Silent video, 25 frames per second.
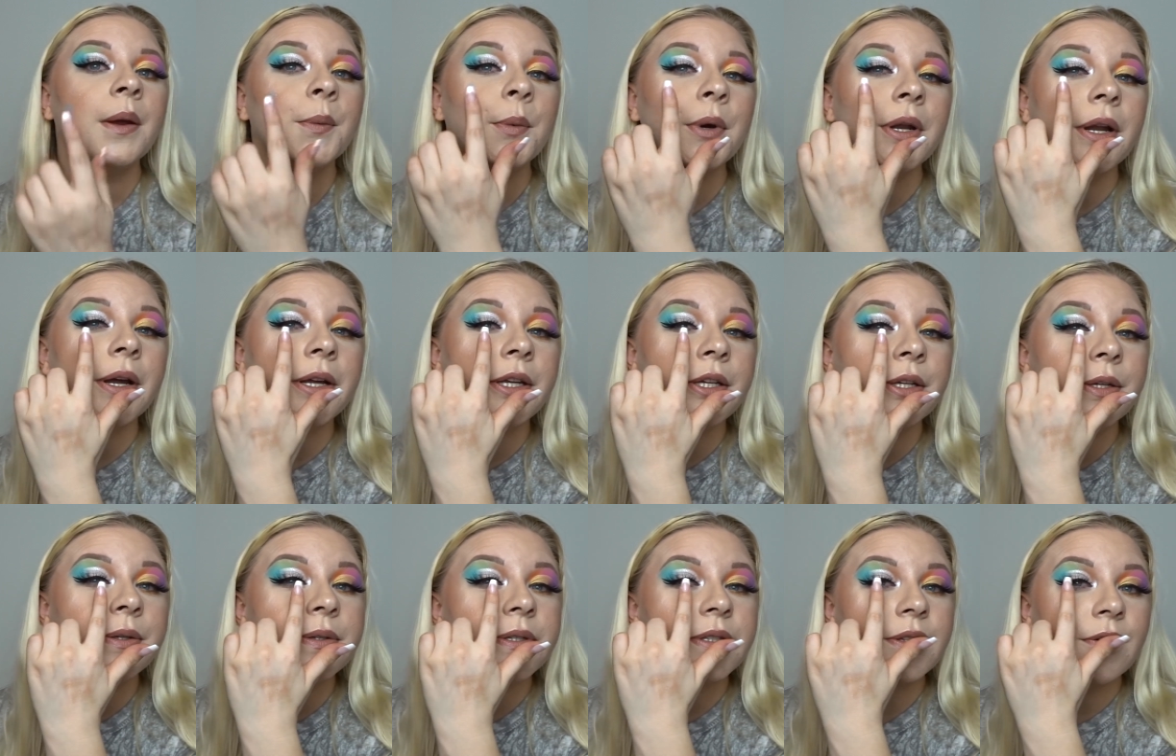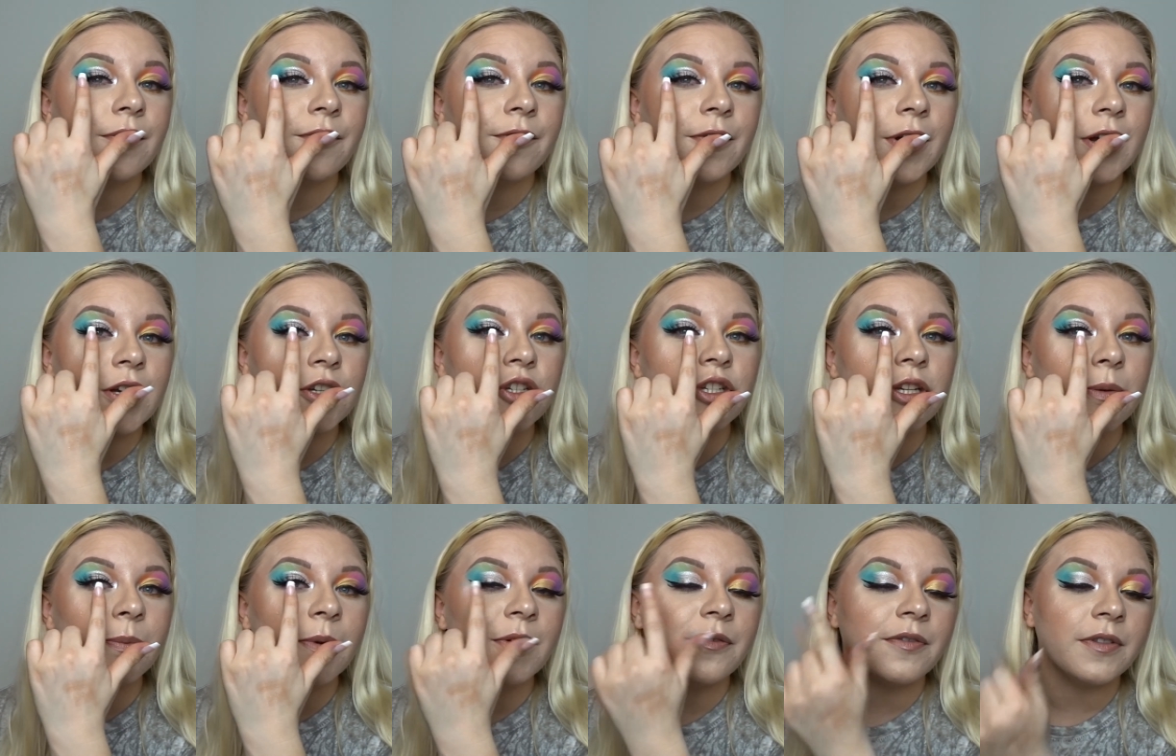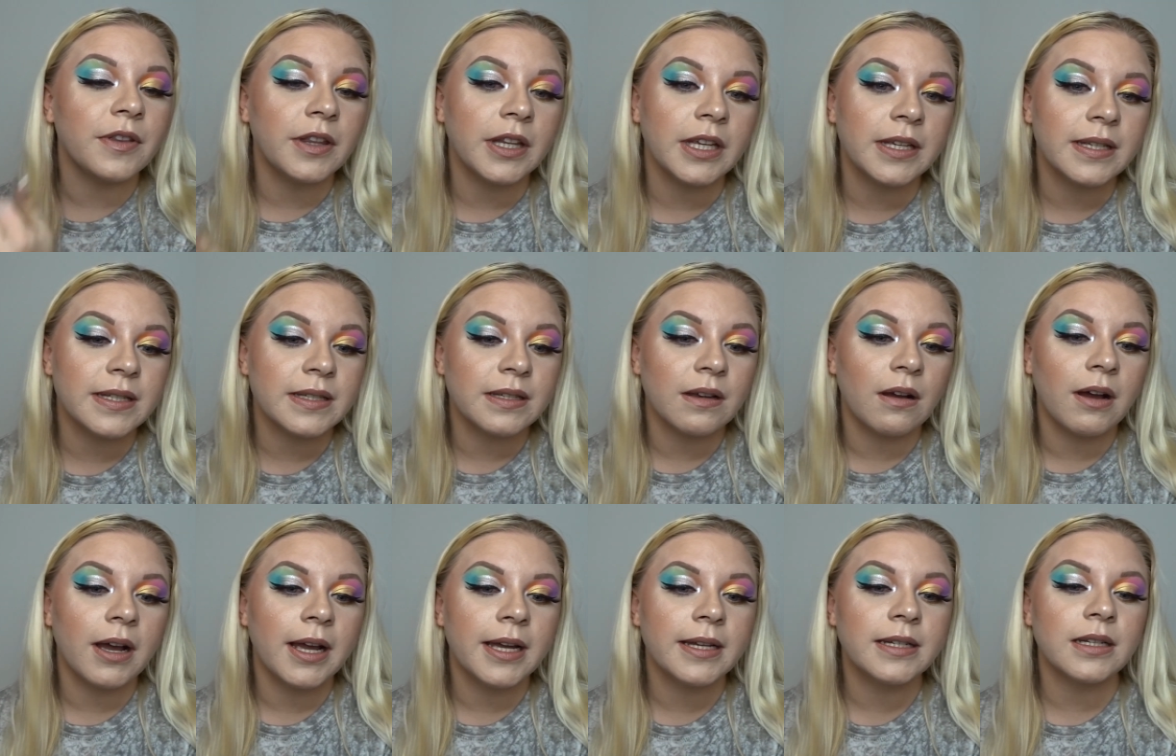when I used the first shimmer for this
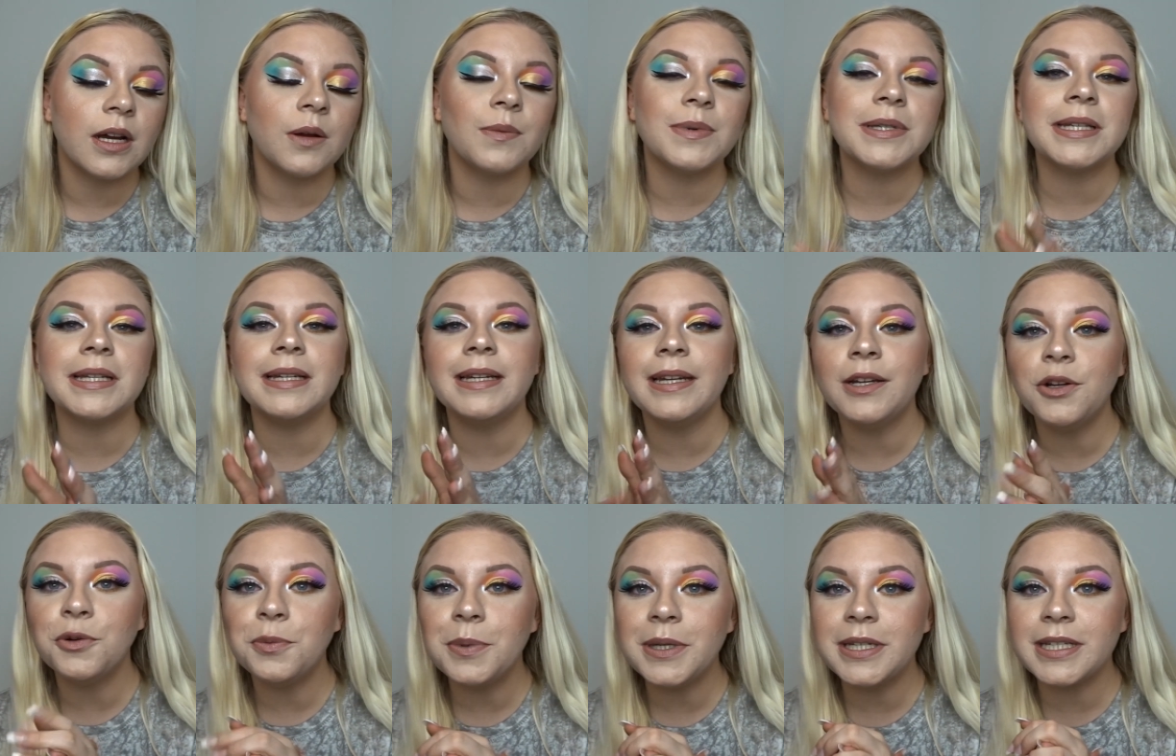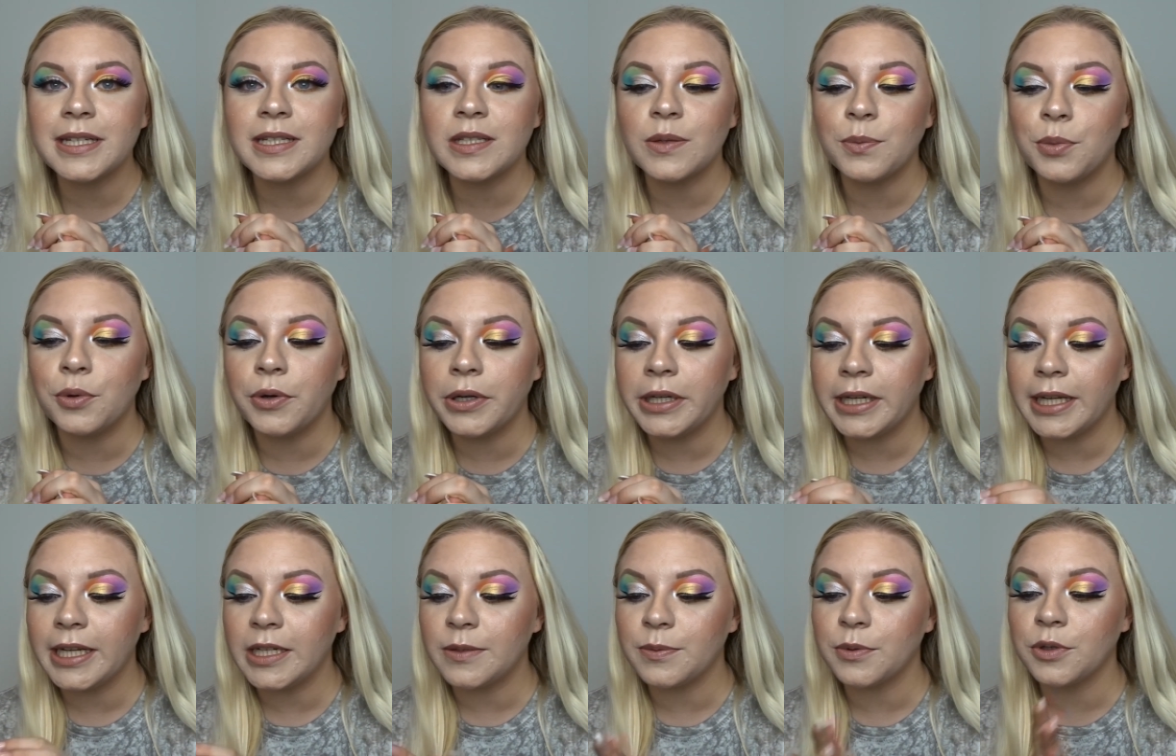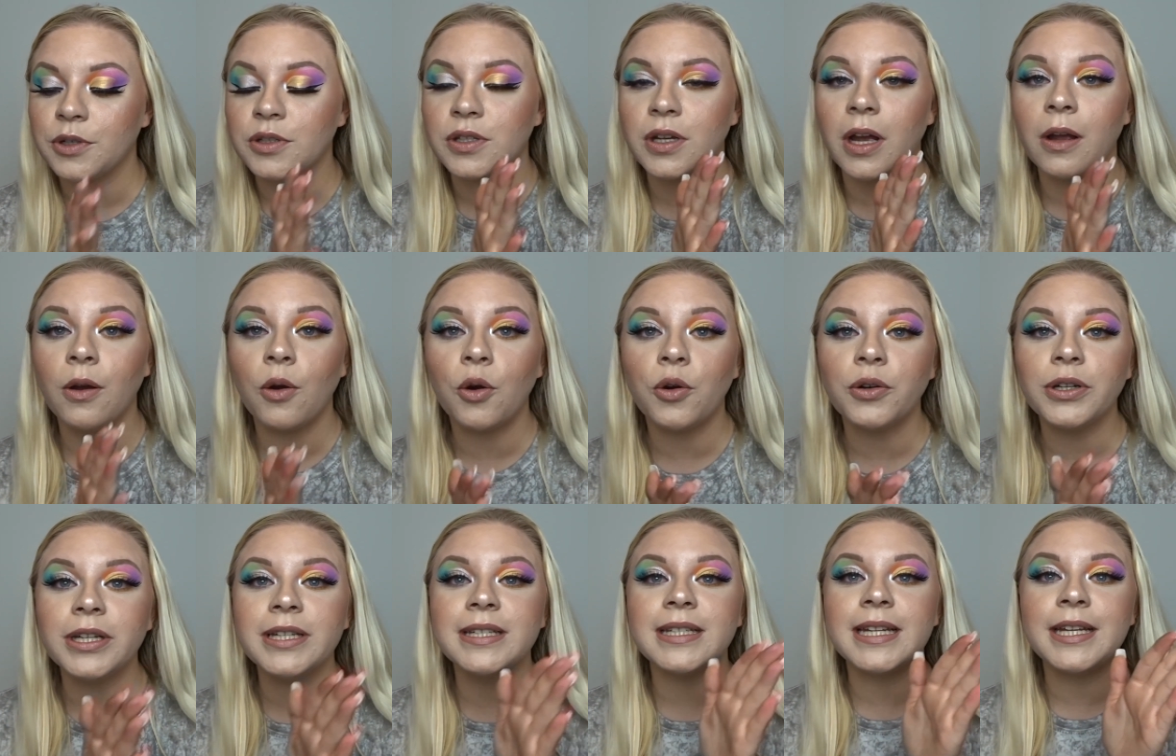side I was a little bit disappointed because I
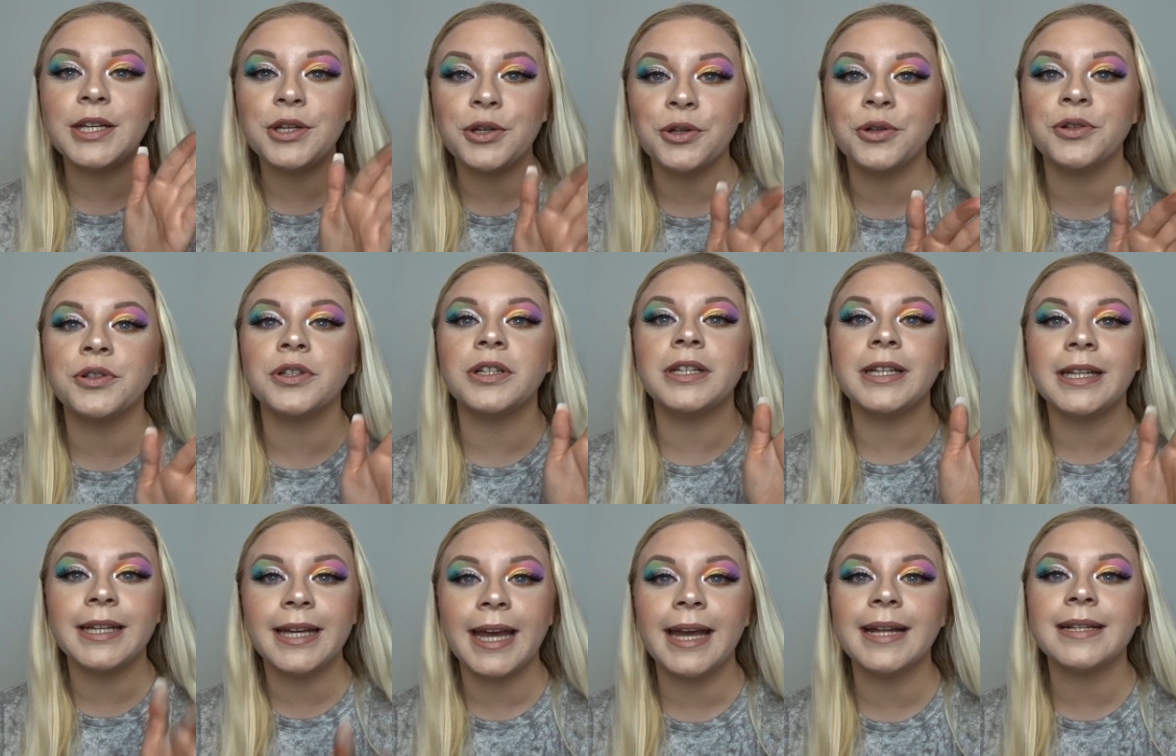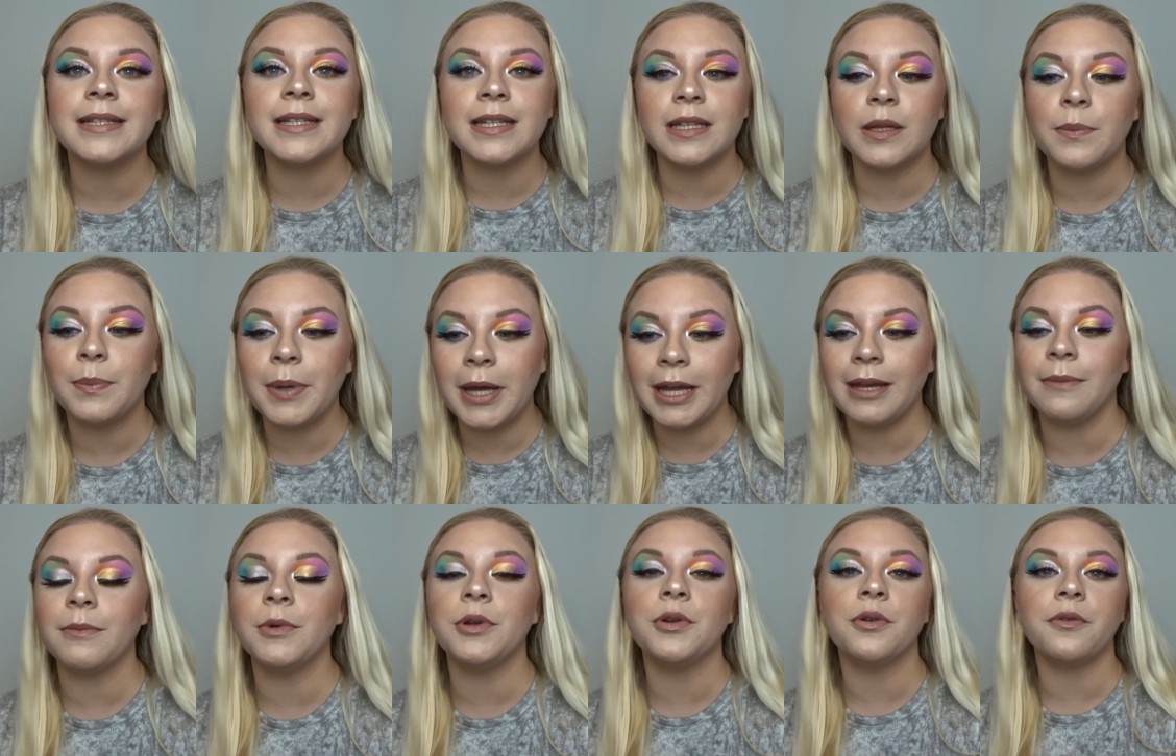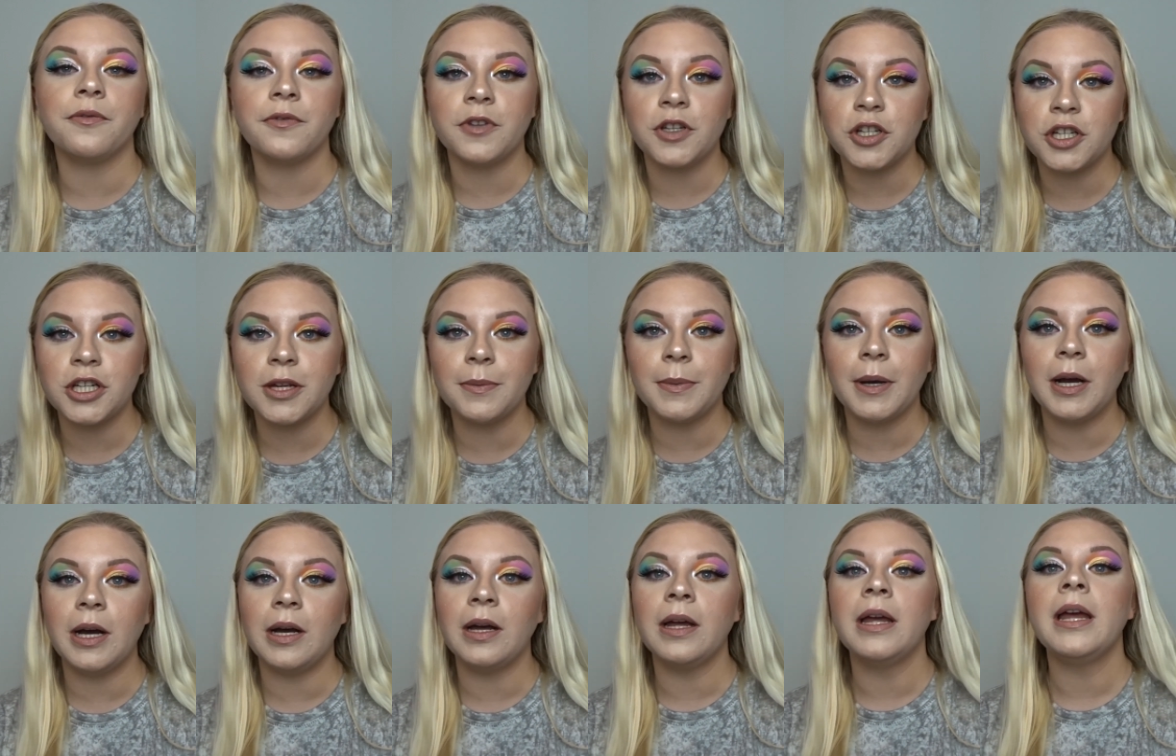honestly couldn't get to the pigment of the
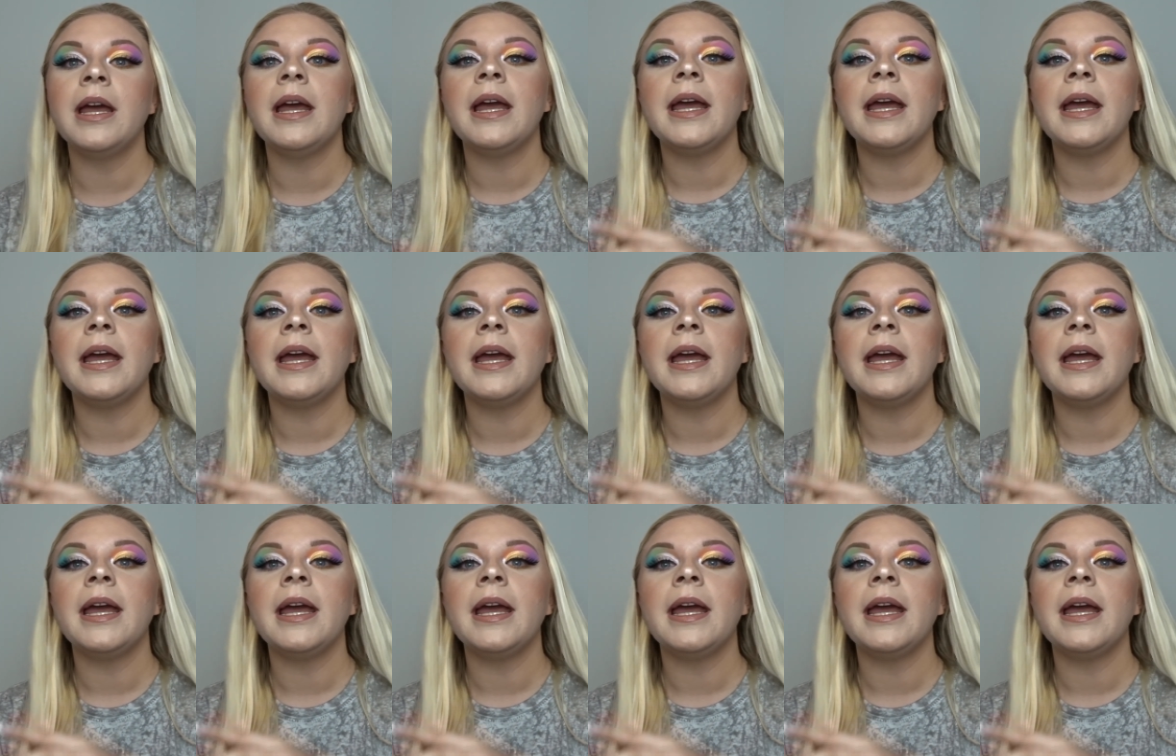shimmer